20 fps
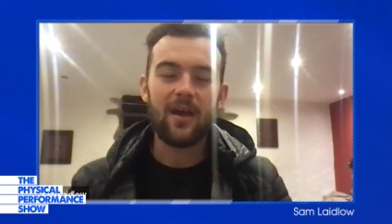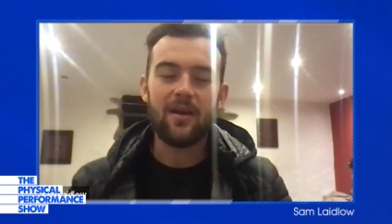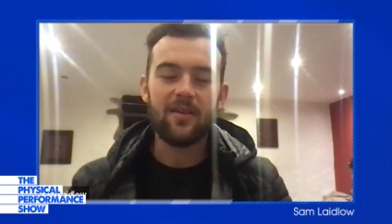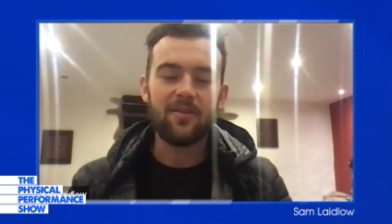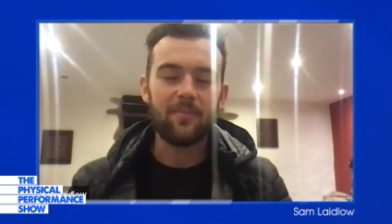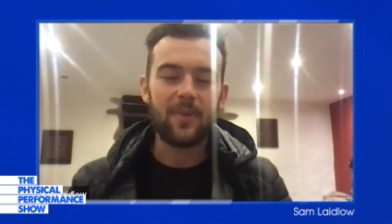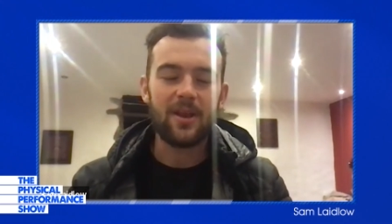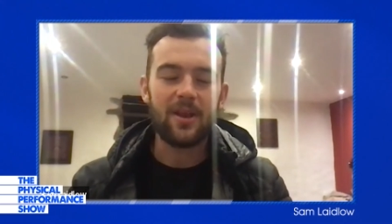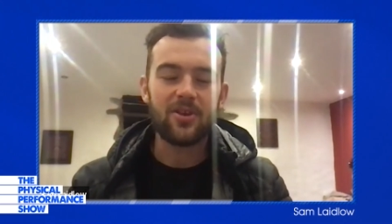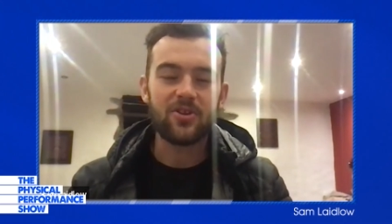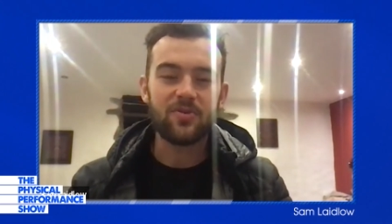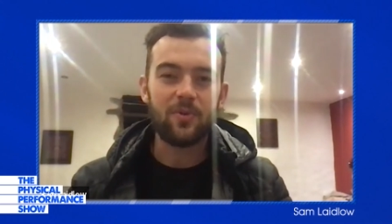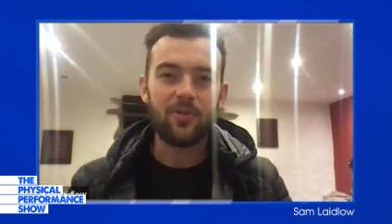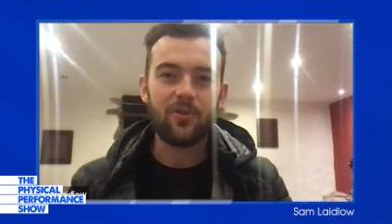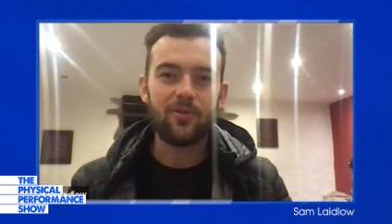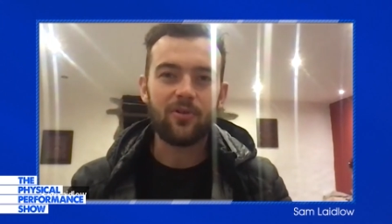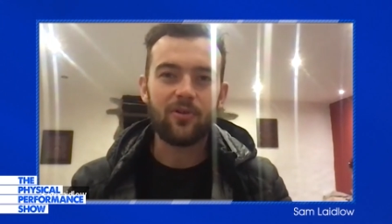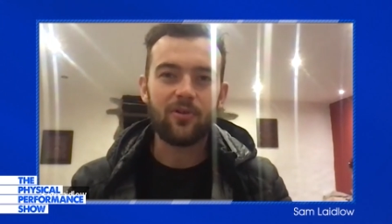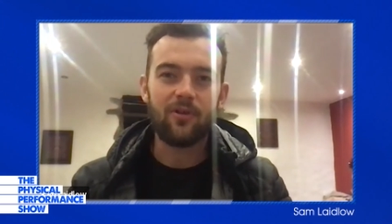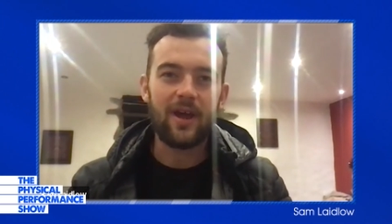his
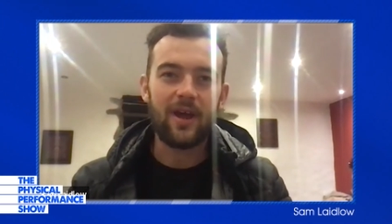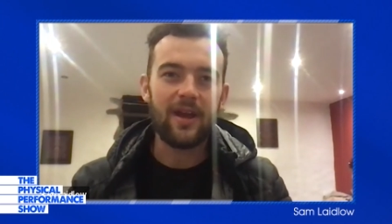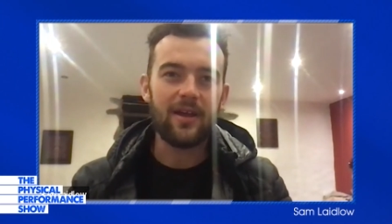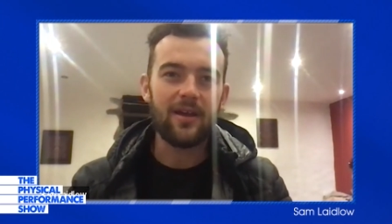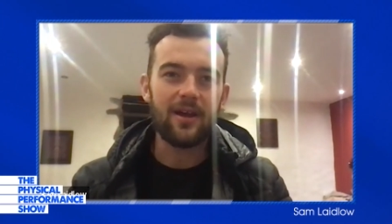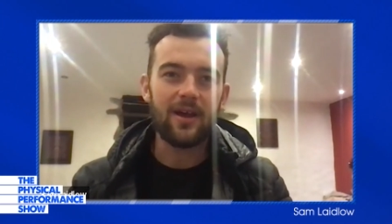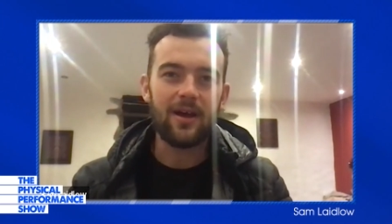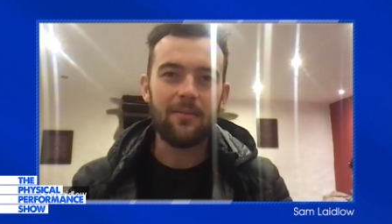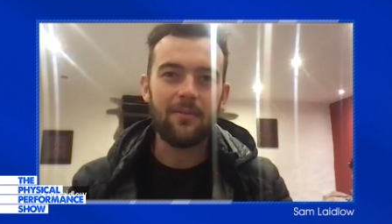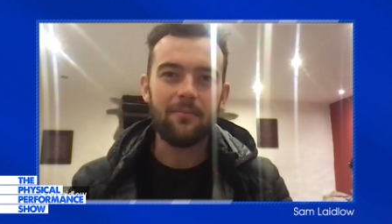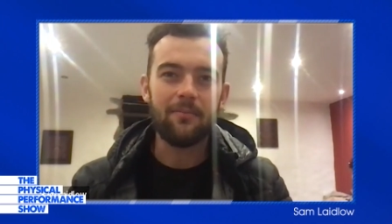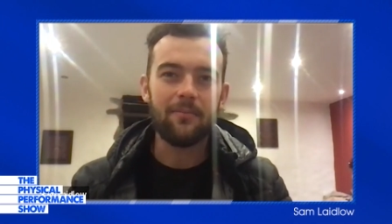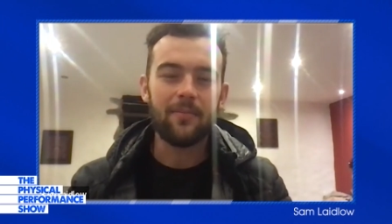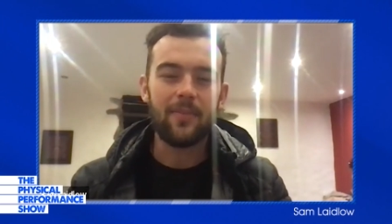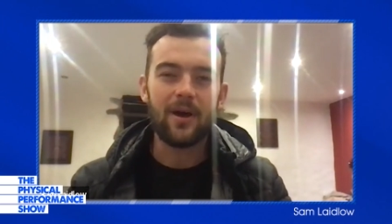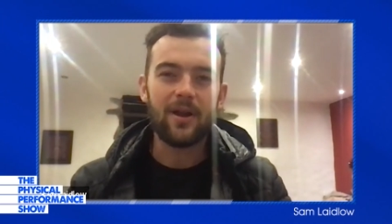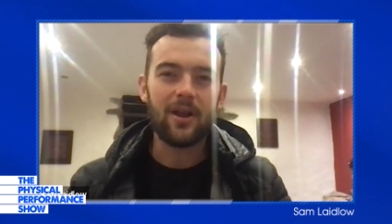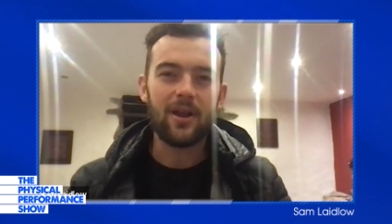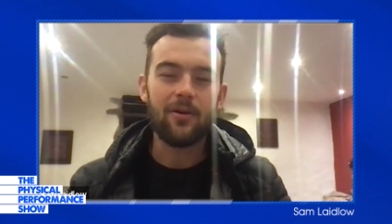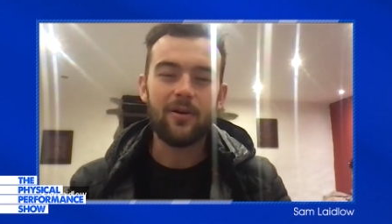management's great.
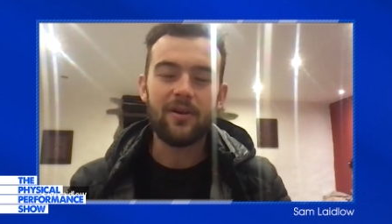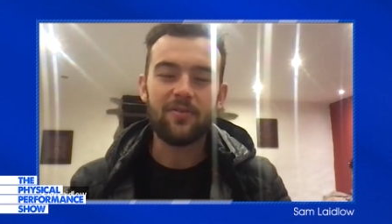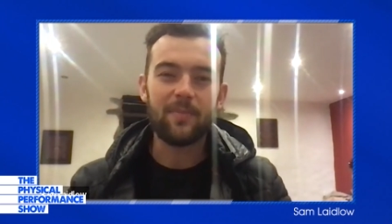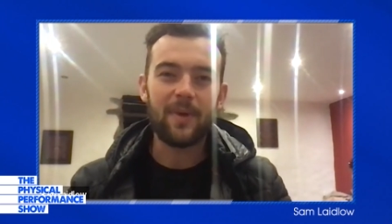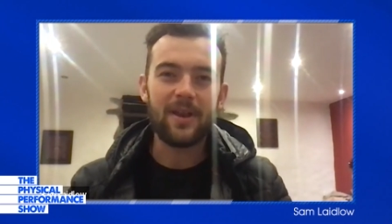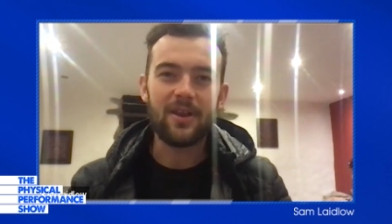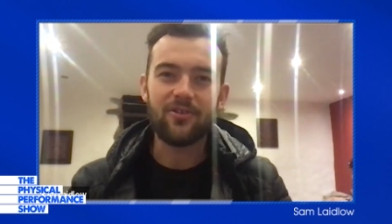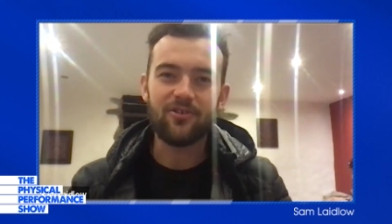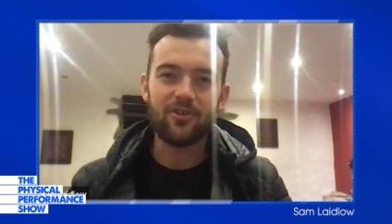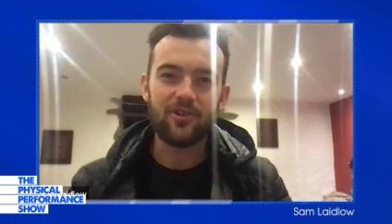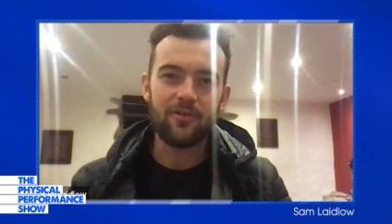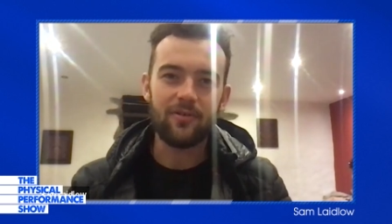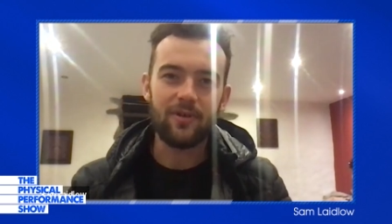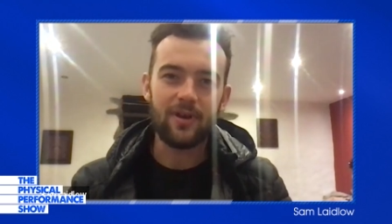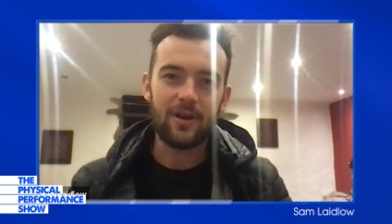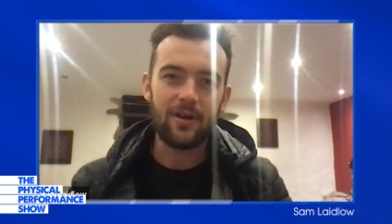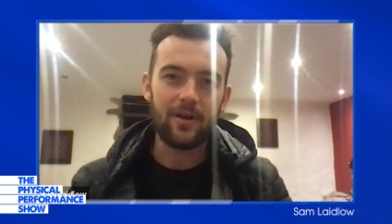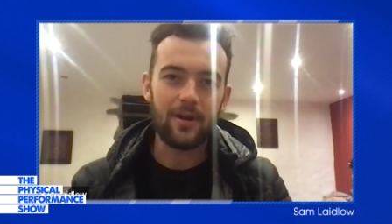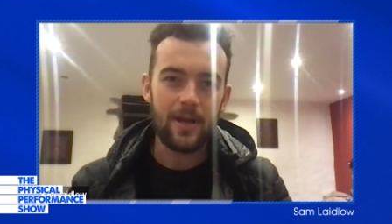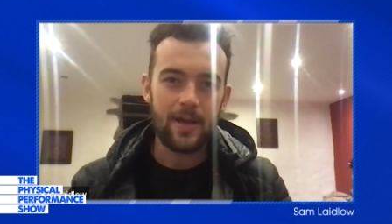I know his manager,
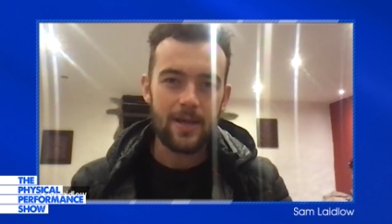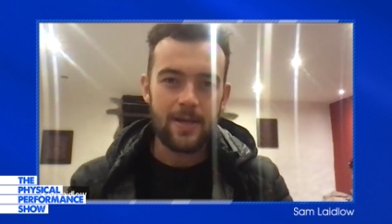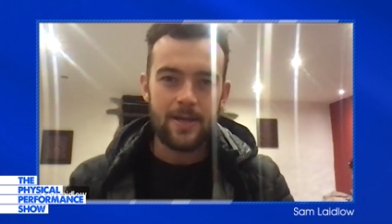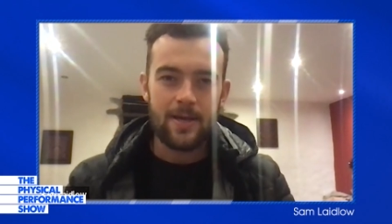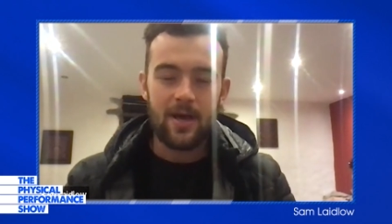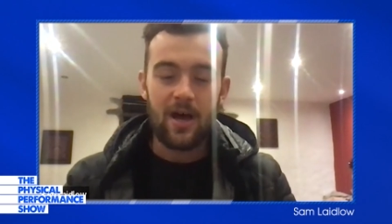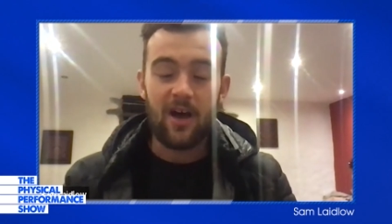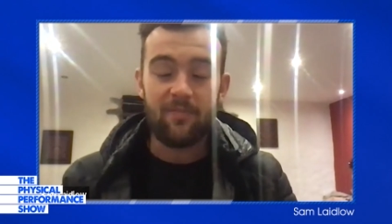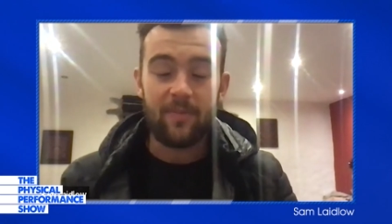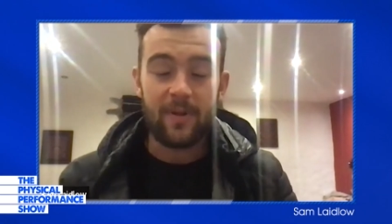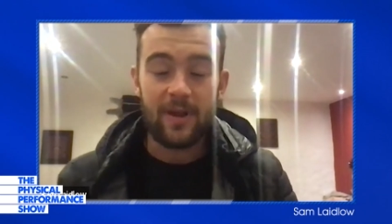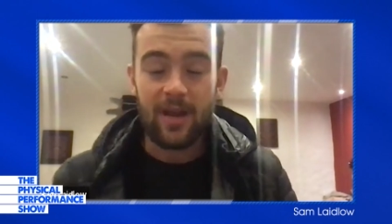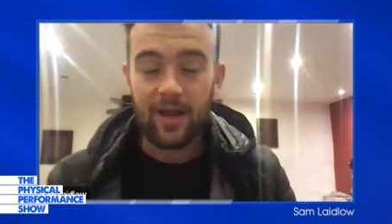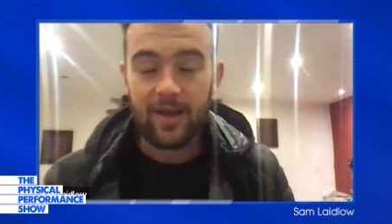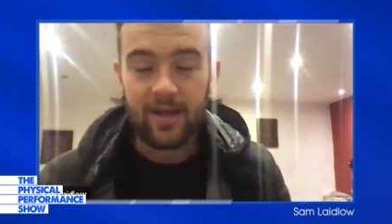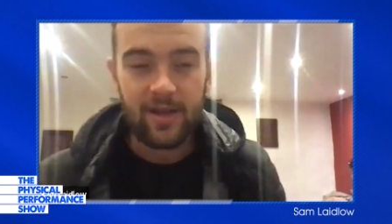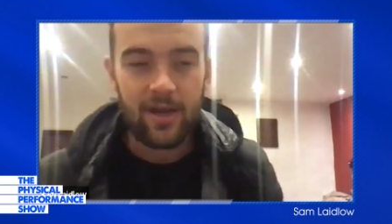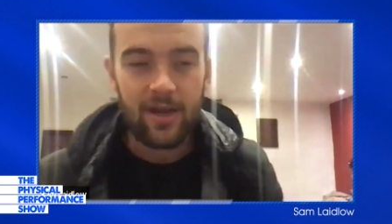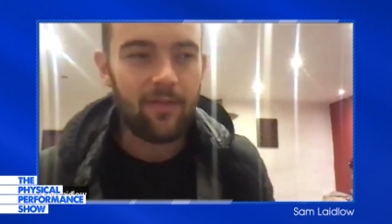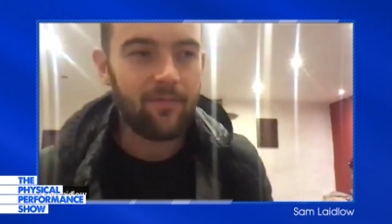and I've been
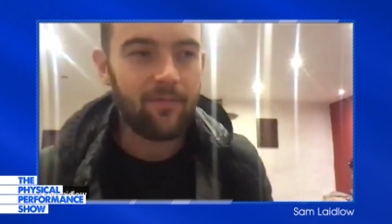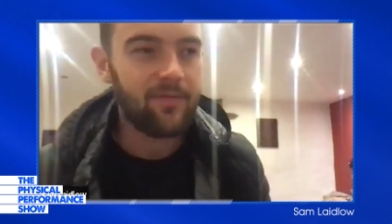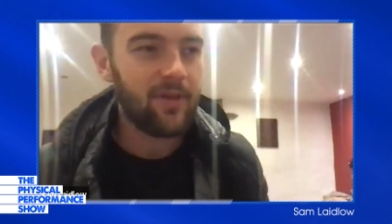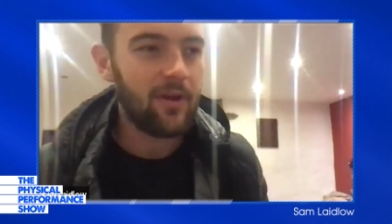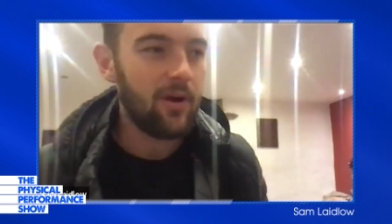lucky enough.